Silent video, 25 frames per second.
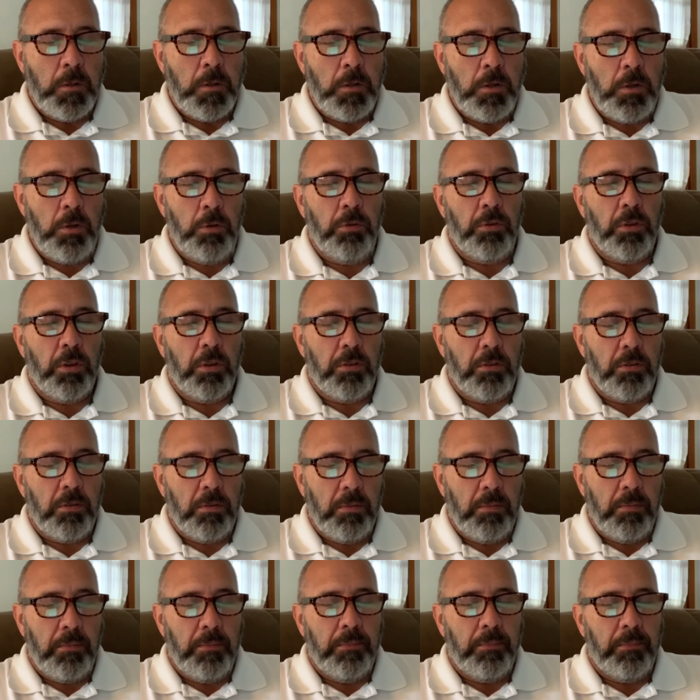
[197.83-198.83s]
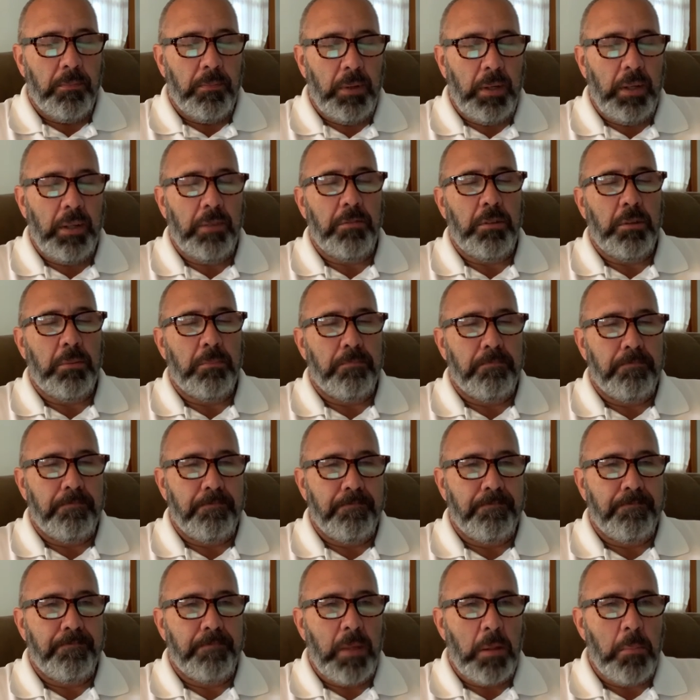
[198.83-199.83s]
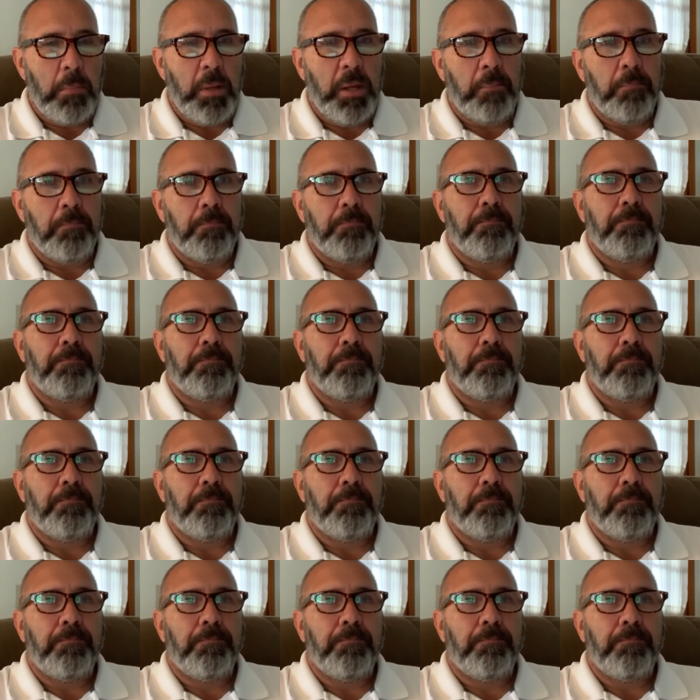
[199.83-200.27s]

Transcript: Use us. We love you. Amen.